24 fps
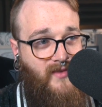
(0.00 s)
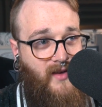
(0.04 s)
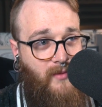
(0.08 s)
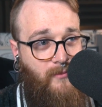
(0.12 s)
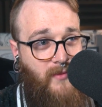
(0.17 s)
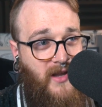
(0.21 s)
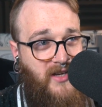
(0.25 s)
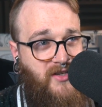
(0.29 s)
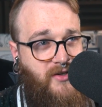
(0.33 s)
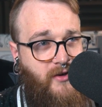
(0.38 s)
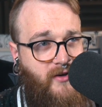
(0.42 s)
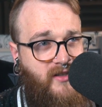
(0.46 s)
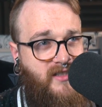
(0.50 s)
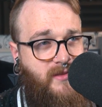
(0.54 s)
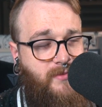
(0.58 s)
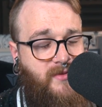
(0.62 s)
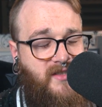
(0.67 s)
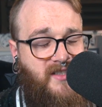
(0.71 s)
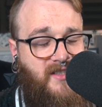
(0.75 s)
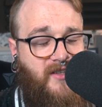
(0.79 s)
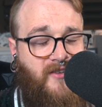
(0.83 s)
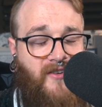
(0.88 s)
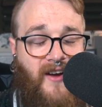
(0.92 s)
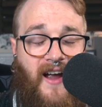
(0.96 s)
make sure you're
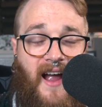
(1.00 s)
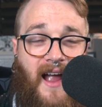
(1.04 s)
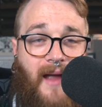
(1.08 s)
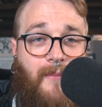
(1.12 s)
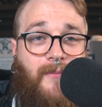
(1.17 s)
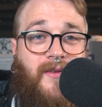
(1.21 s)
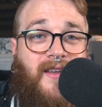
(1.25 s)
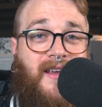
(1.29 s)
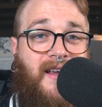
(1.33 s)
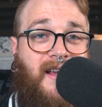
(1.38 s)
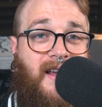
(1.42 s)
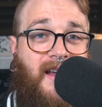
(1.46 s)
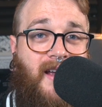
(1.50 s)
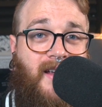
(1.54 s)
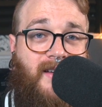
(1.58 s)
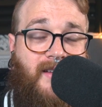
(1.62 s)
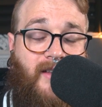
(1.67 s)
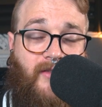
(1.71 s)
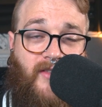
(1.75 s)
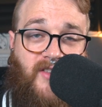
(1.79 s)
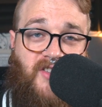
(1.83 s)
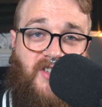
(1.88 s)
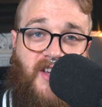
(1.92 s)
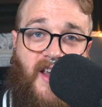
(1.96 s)
subscribed
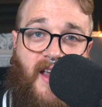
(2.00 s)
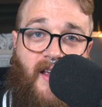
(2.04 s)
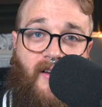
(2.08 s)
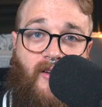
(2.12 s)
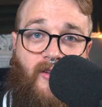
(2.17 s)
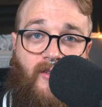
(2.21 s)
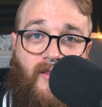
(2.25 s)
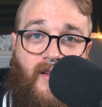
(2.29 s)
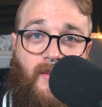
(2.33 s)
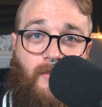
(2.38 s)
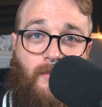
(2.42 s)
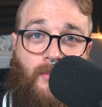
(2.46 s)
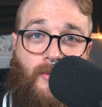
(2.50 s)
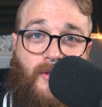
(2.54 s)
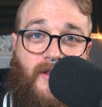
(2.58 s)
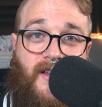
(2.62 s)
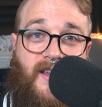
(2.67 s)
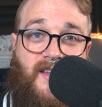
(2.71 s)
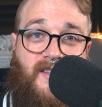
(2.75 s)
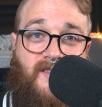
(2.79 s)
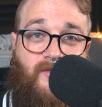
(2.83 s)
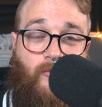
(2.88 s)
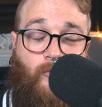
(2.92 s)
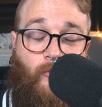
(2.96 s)
to the channel, and
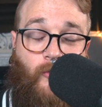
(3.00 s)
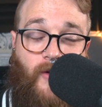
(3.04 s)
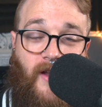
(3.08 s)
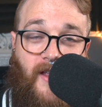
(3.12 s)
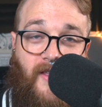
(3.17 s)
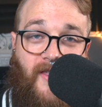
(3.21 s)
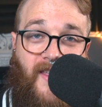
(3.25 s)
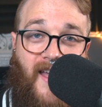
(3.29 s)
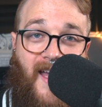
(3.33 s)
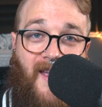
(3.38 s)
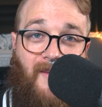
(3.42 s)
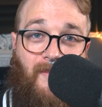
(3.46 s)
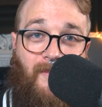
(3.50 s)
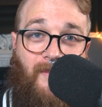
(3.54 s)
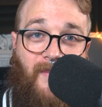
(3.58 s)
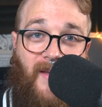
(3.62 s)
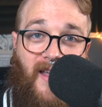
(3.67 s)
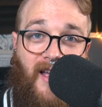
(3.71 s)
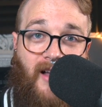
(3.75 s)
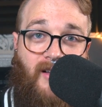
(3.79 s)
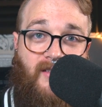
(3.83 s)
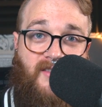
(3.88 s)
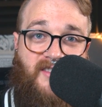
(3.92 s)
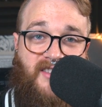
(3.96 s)
please ring that
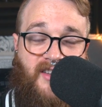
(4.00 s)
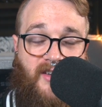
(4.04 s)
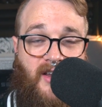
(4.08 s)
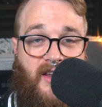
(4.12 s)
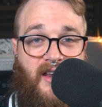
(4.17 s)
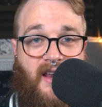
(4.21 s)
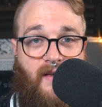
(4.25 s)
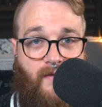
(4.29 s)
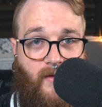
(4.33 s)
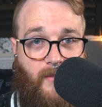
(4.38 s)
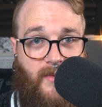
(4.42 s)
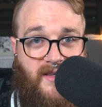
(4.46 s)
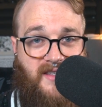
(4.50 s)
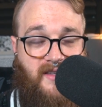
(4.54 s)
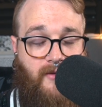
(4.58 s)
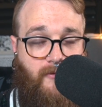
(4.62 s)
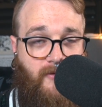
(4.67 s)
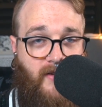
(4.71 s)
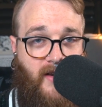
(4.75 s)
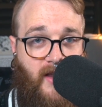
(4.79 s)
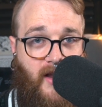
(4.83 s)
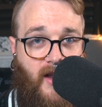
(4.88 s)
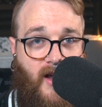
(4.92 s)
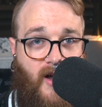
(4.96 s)
bell so you never miss a
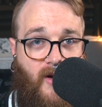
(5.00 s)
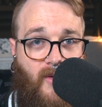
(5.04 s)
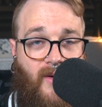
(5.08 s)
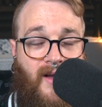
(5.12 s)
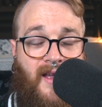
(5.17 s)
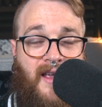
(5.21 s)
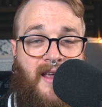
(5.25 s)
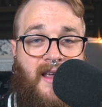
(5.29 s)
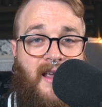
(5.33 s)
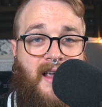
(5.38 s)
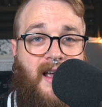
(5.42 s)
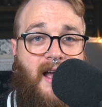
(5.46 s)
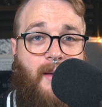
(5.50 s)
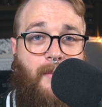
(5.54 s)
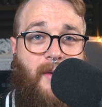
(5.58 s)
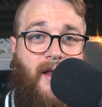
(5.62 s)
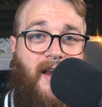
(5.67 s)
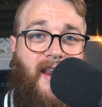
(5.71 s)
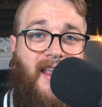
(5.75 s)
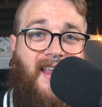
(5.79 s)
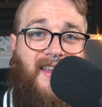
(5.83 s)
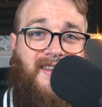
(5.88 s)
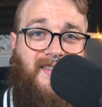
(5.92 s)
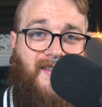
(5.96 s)
video. I'm
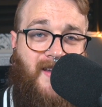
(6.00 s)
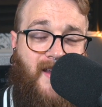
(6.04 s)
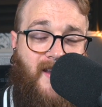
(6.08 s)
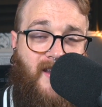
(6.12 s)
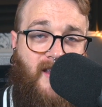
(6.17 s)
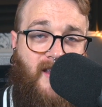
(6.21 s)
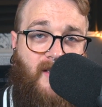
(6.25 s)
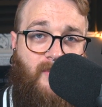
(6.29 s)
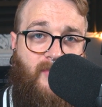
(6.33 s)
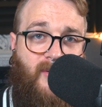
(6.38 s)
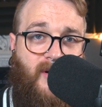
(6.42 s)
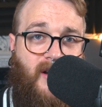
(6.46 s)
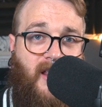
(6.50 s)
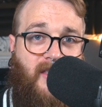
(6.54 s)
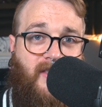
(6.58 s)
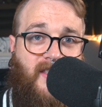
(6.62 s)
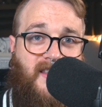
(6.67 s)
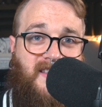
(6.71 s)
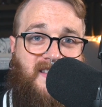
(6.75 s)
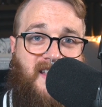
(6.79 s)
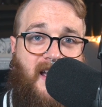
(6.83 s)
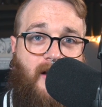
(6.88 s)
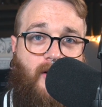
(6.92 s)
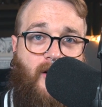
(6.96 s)
going to continue putting
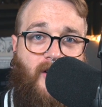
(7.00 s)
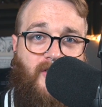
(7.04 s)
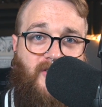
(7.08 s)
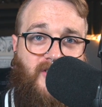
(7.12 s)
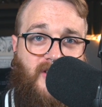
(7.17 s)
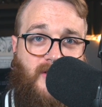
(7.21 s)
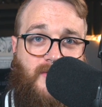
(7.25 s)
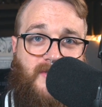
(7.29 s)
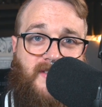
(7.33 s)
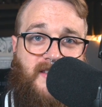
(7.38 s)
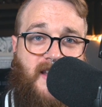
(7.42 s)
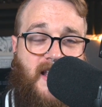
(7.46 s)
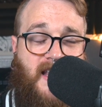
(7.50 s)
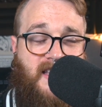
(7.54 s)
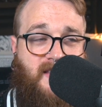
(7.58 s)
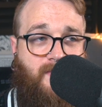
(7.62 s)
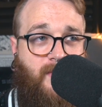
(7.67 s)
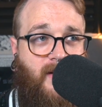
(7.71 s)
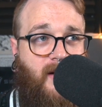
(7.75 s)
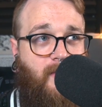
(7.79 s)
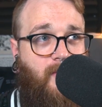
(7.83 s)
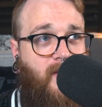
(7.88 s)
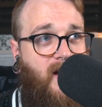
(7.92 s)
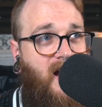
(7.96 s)
these out on Tuesdays,
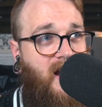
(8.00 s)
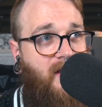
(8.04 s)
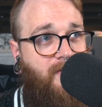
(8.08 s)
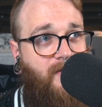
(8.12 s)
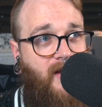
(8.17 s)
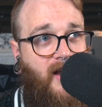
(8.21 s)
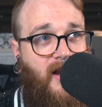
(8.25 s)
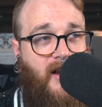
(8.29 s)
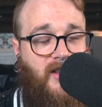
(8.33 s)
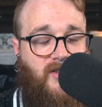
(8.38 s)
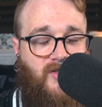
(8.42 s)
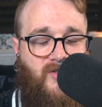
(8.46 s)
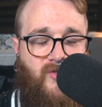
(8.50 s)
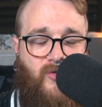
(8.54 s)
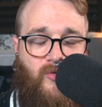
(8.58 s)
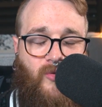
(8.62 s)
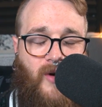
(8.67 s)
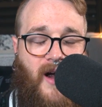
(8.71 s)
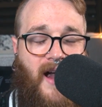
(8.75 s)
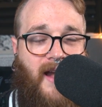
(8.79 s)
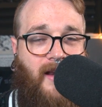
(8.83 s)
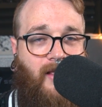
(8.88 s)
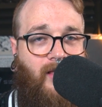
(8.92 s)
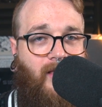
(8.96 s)
but I'm not even going to
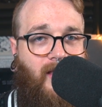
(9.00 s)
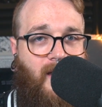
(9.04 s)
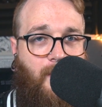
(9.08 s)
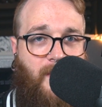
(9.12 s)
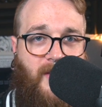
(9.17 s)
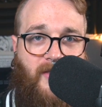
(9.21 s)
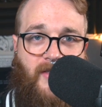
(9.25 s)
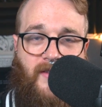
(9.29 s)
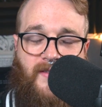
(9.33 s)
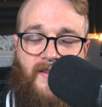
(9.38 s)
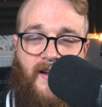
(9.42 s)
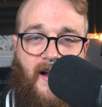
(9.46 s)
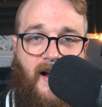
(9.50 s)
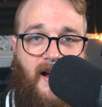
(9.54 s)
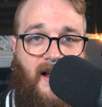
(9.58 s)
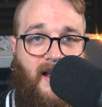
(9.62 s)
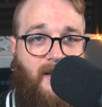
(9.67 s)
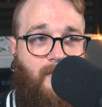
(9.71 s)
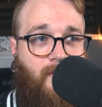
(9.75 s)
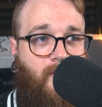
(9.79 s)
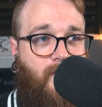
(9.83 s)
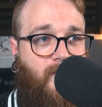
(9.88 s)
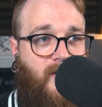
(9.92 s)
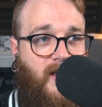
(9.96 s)
try to limit the
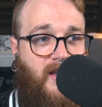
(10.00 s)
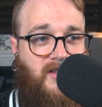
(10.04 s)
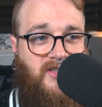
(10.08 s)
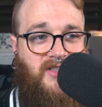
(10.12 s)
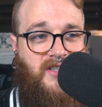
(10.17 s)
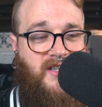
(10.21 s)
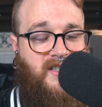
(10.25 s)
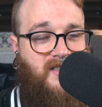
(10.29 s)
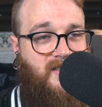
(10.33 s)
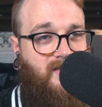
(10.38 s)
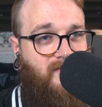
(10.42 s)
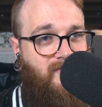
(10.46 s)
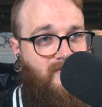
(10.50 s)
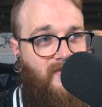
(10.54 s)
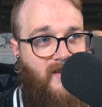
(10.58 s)
time. It's just,